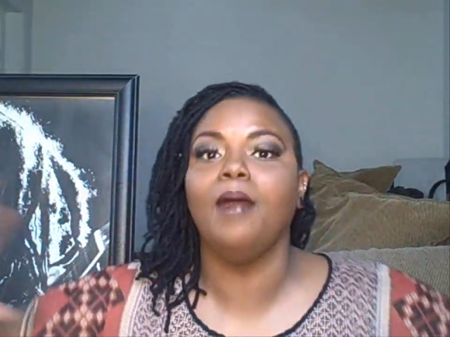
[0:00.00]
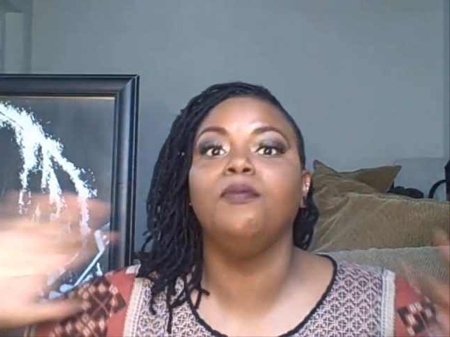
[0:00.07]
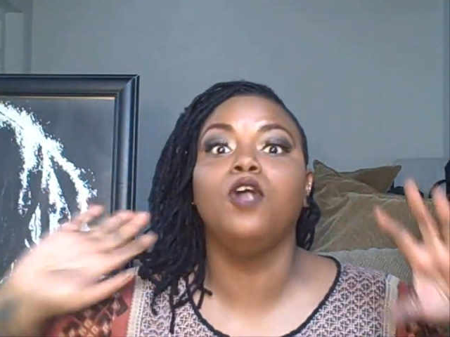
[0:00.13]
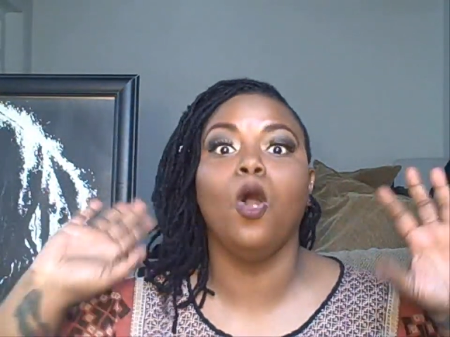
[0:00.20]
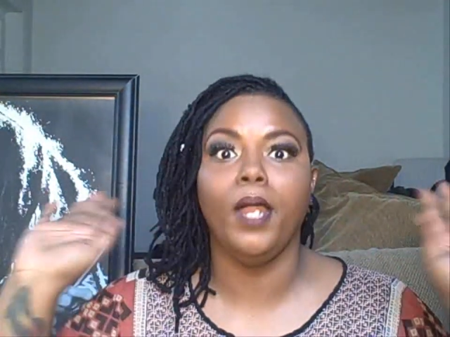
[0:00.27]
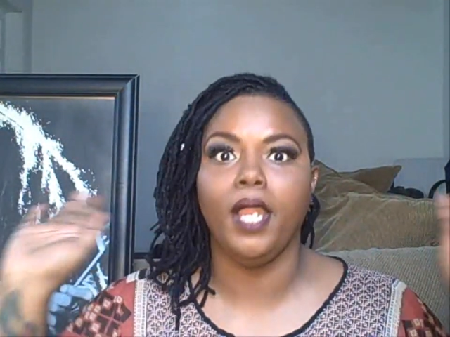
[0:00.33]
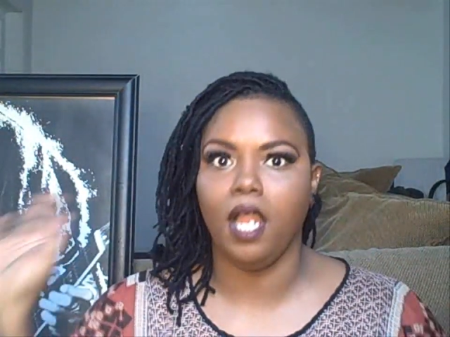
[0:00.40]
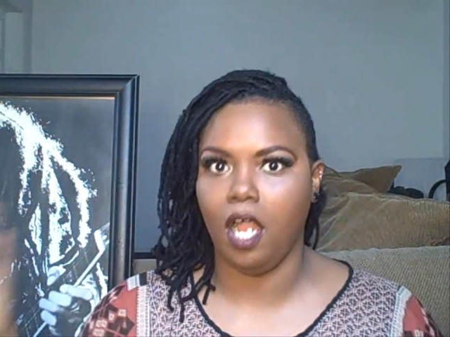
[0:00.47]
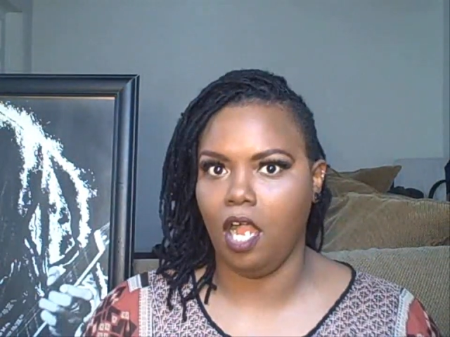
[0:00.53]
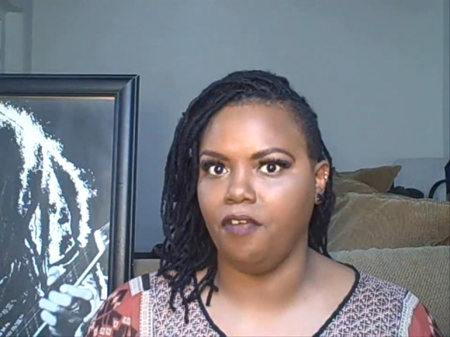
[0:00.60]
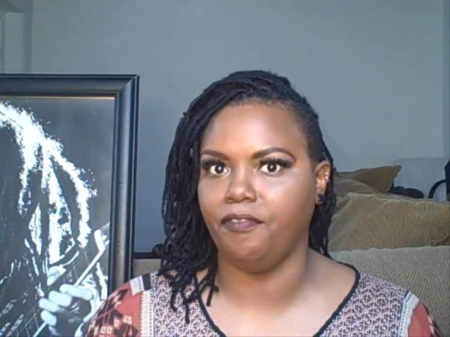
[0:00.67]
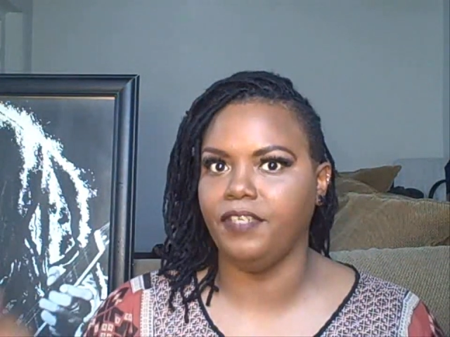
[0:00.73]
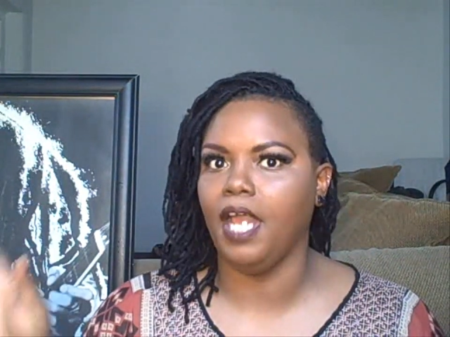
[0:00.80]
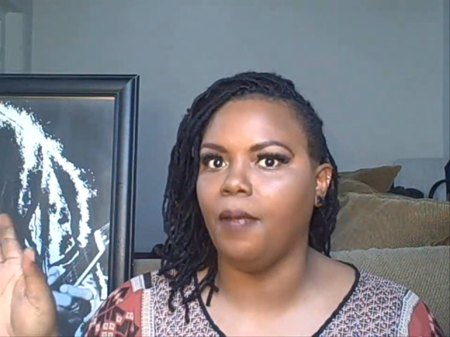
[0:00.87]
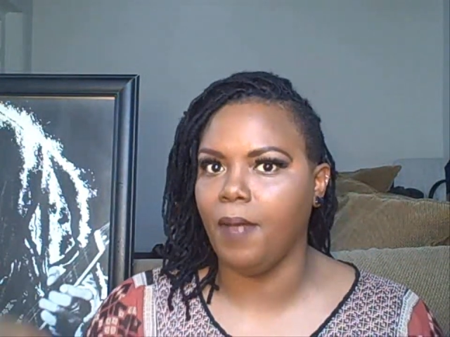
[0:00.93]
I'm going
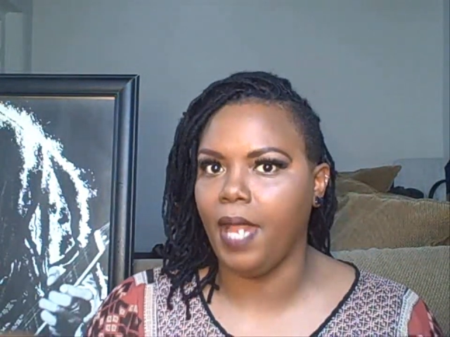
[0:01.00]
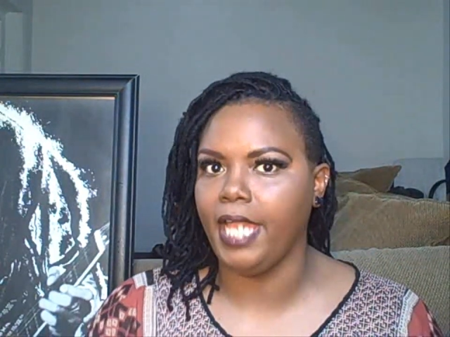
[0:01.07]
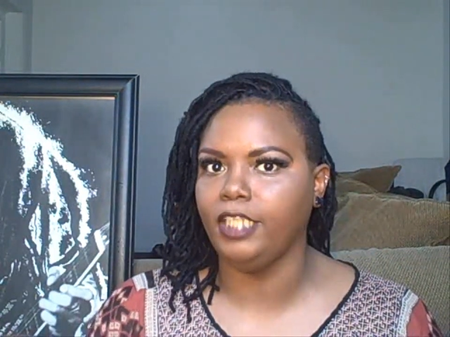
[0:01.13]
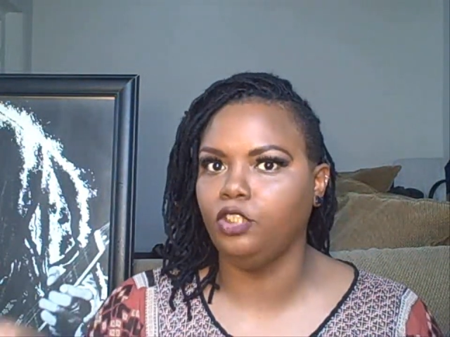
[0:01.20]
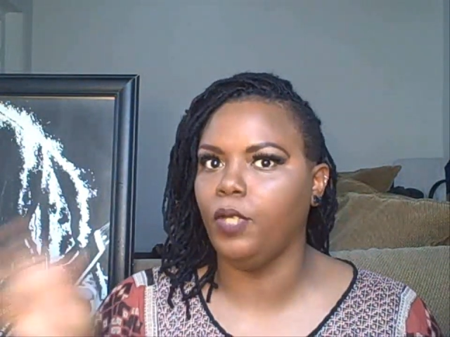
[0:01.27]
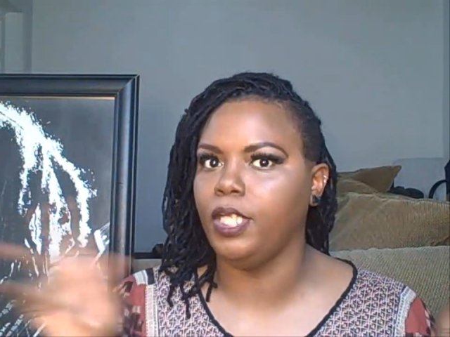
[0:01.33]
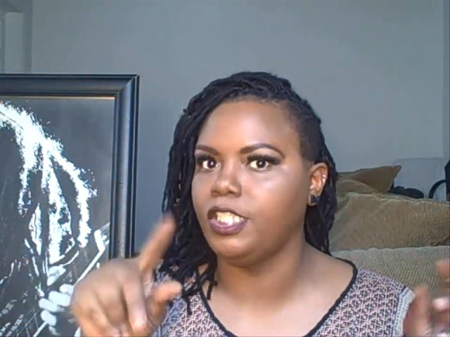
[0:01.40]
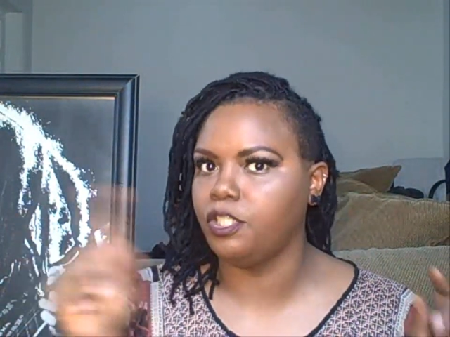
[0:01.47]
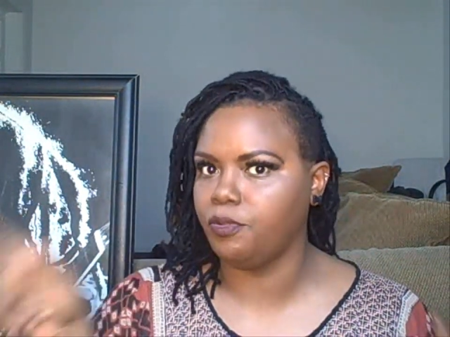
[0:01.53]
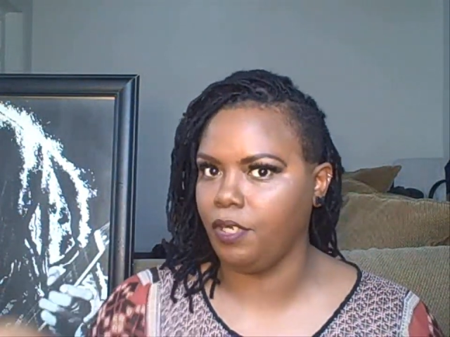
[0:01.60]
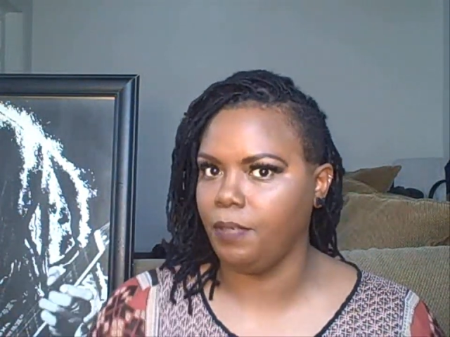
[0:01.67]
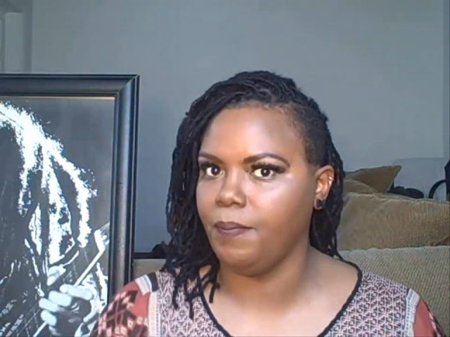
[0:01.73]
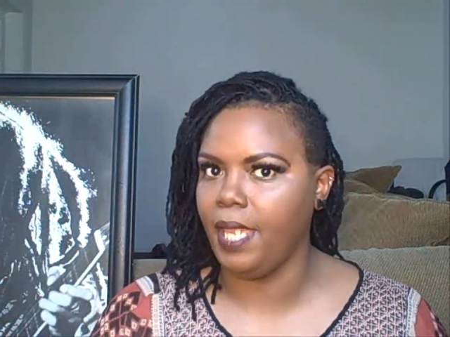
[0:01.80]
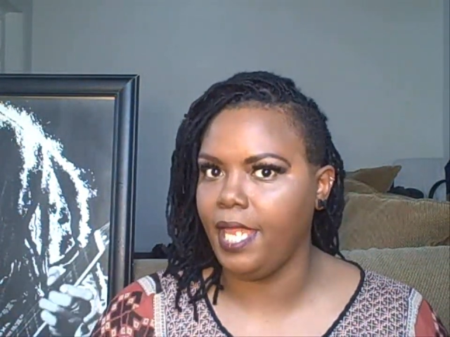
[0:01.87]
off. Now, mind you, it's 3